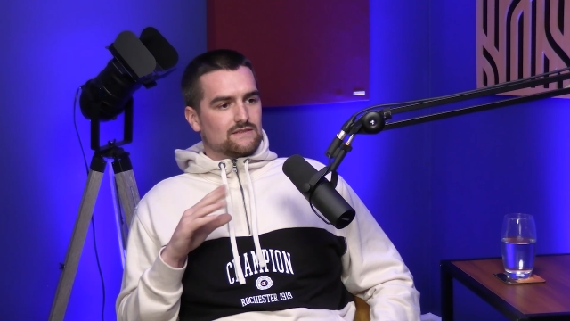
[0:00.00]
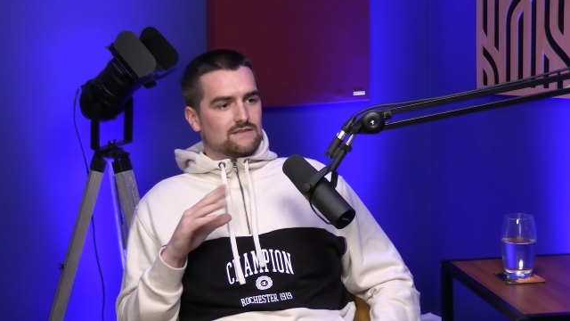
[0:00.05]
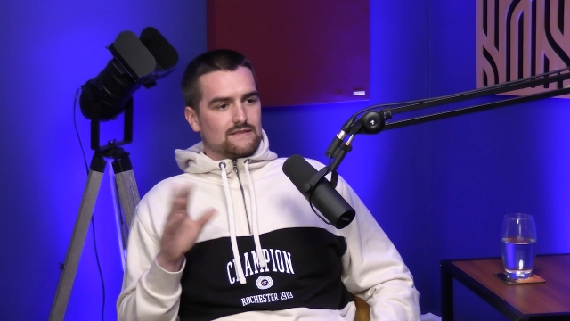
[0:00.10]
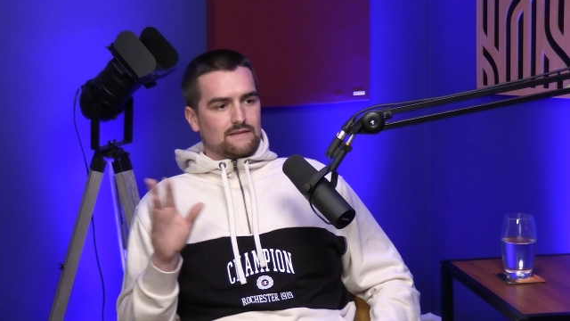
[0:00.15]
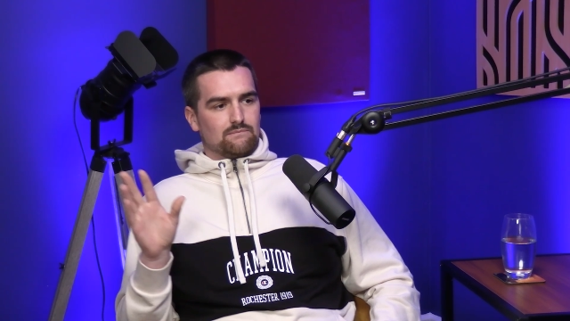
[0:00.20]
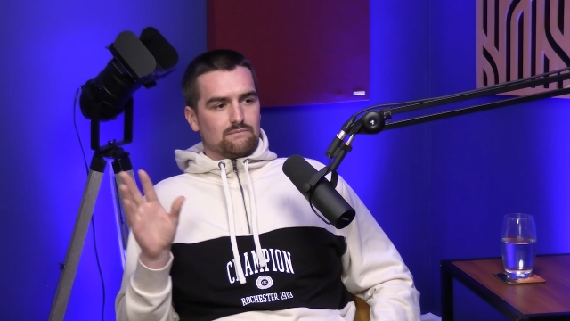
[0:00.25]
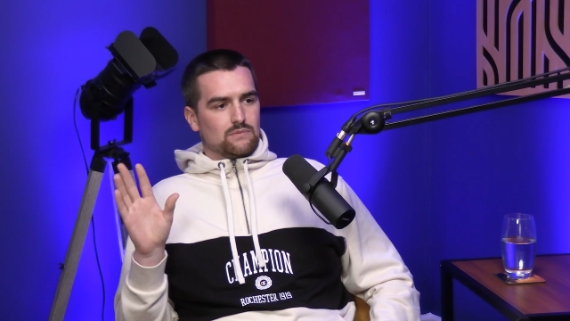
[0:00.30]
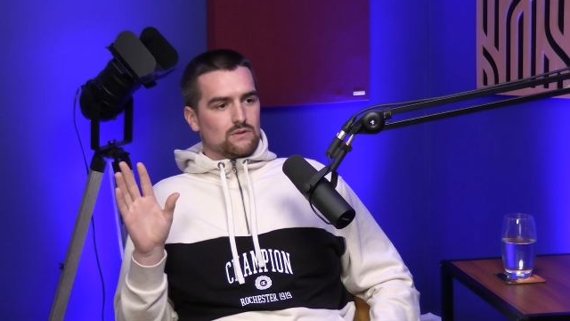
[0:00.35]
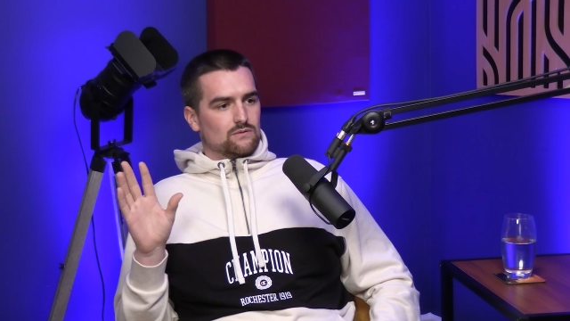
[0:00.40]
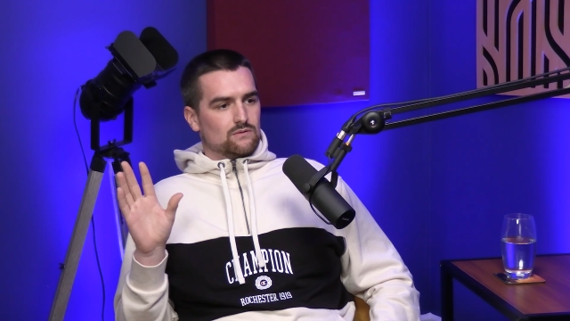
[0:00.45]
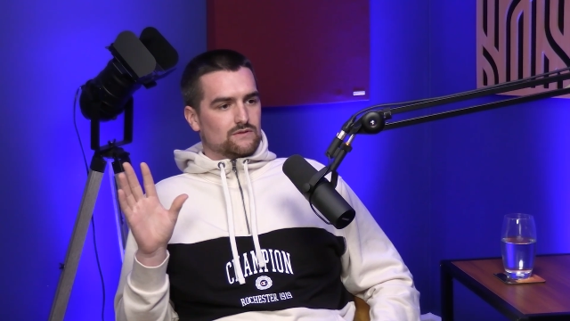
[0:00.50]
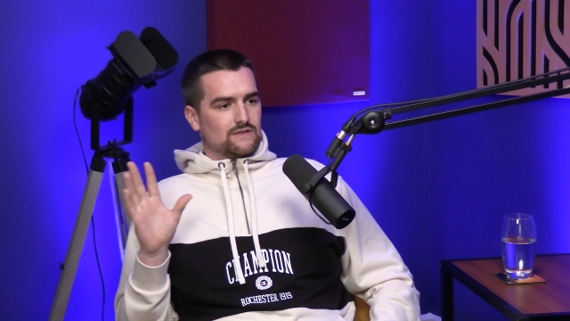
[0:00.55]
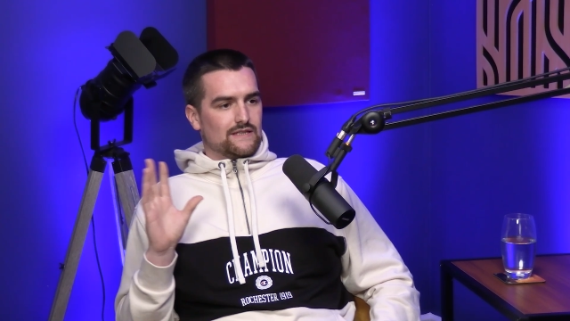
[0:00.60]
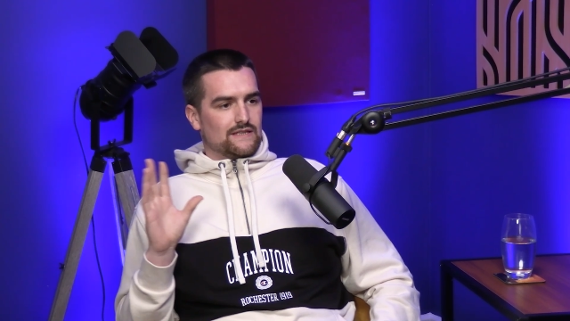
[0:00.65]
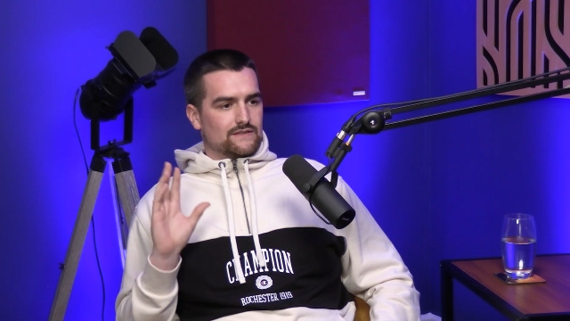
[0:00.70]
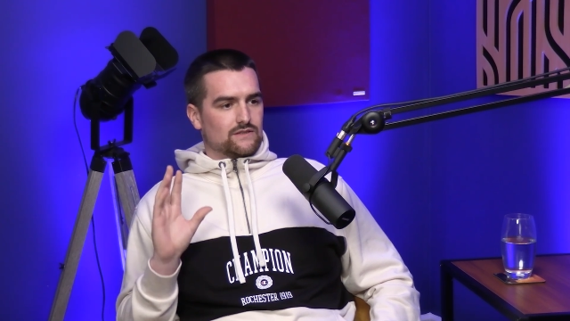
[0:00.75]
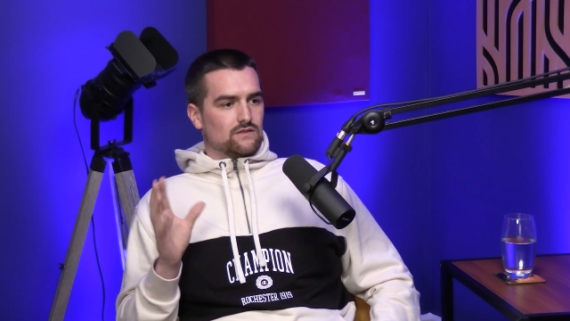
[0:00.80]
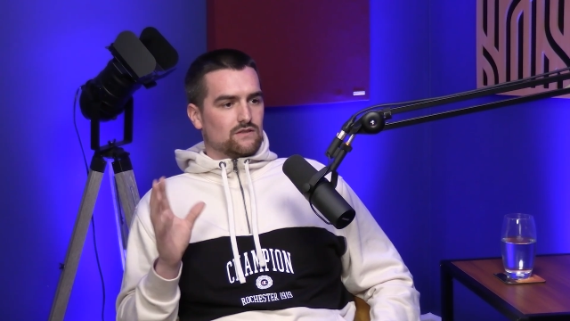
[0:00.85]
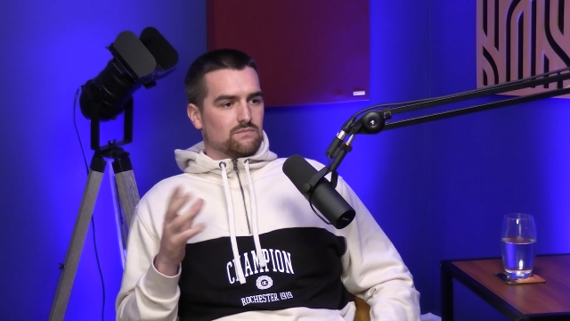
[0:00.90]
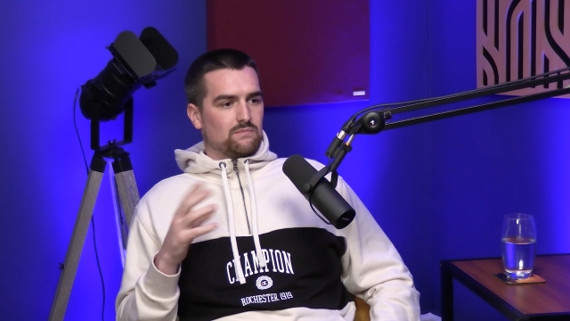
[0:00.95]
simple.
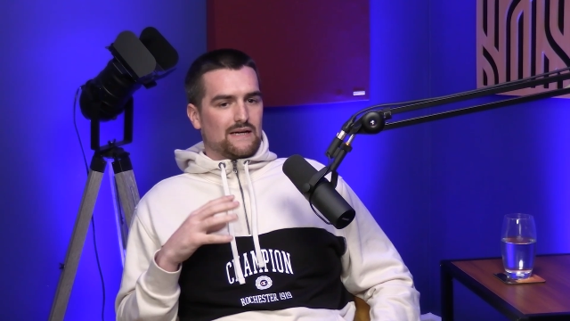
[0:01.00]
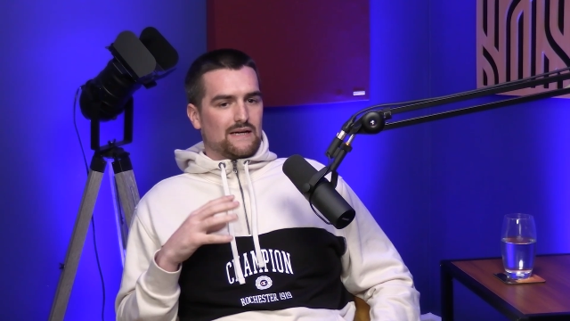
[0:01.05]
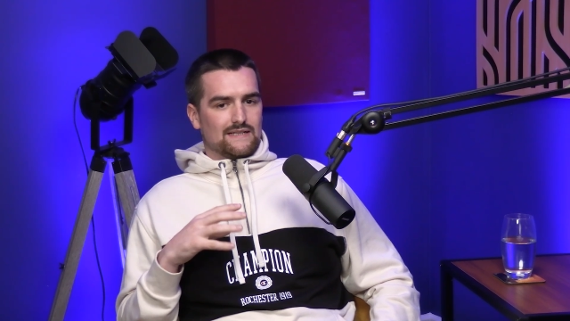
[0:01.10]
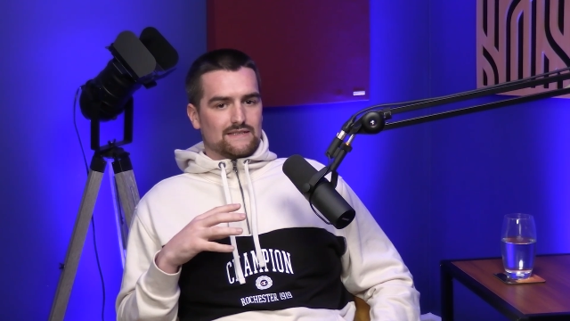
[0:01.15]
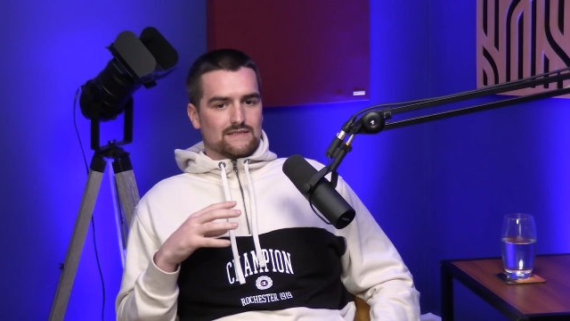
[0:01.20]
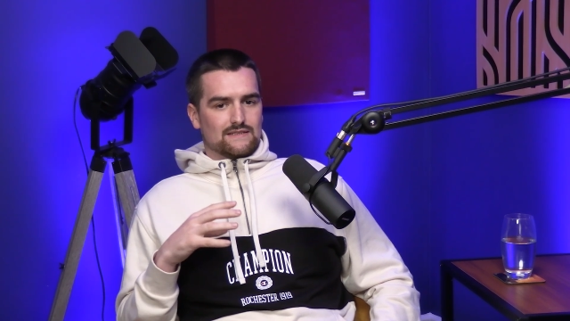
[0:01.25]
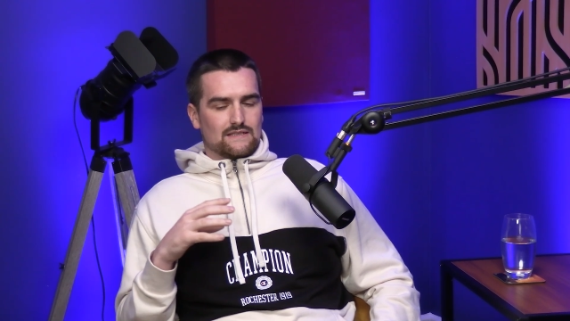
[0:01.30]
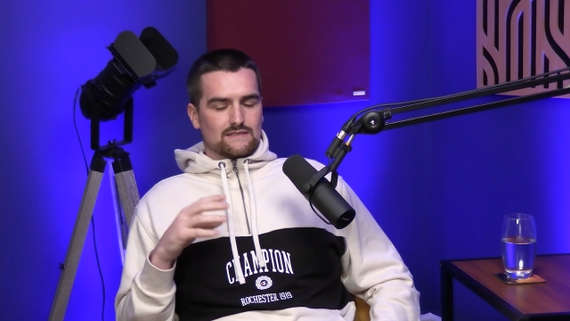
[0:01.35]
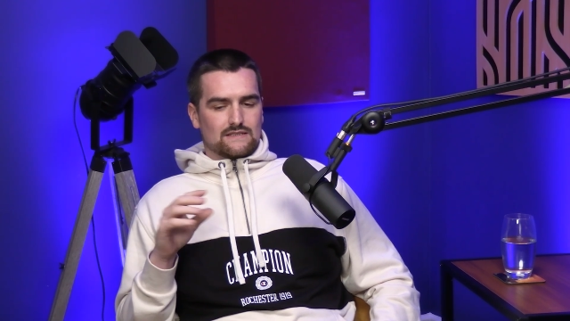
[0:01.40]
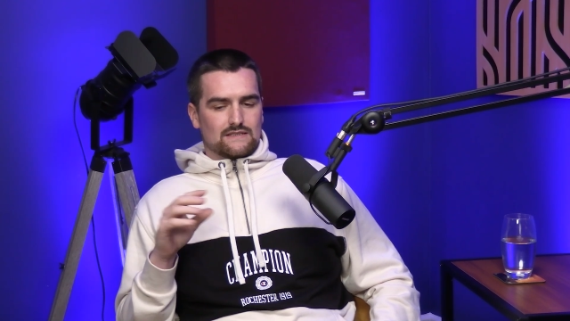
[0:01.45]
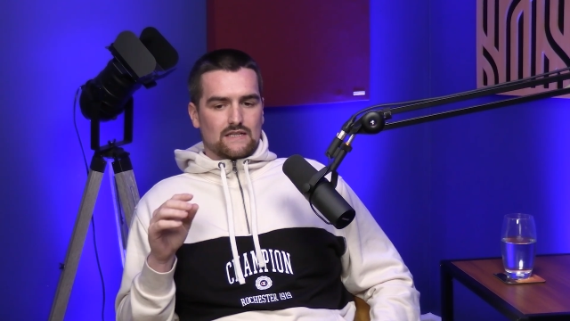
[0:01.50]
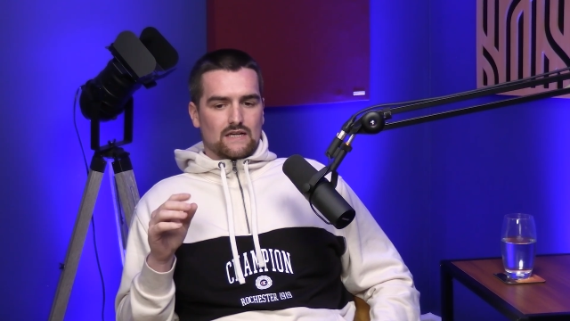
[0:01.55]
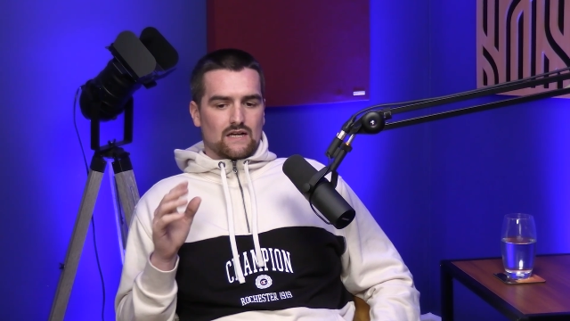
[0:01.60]
TikTok pays us.